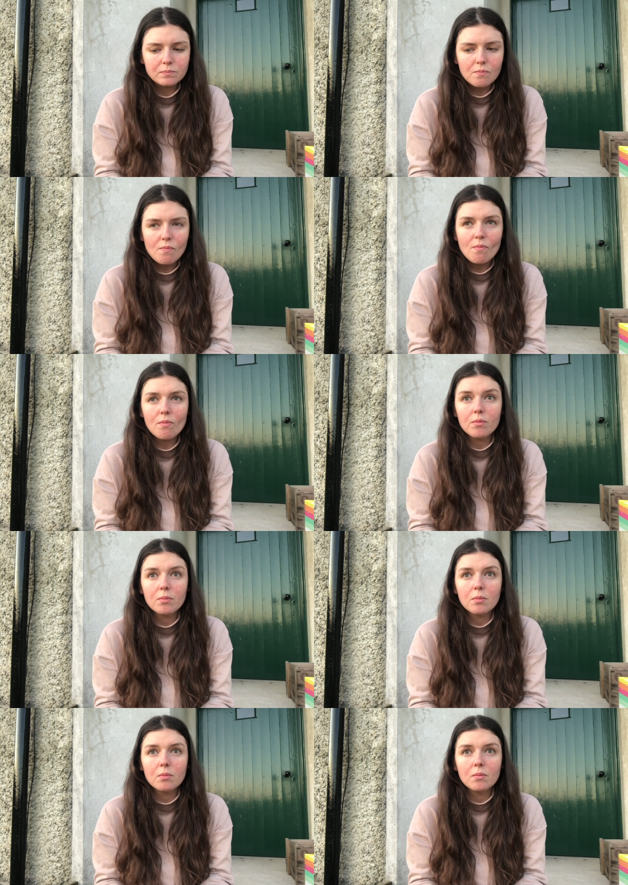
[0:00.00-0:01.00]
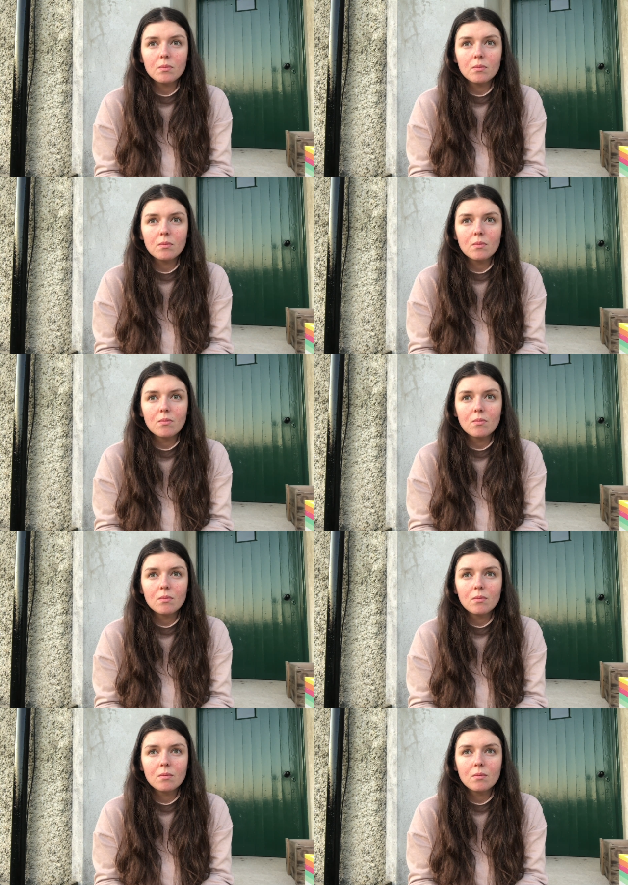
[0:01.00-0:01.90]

No one is speaking in this clip.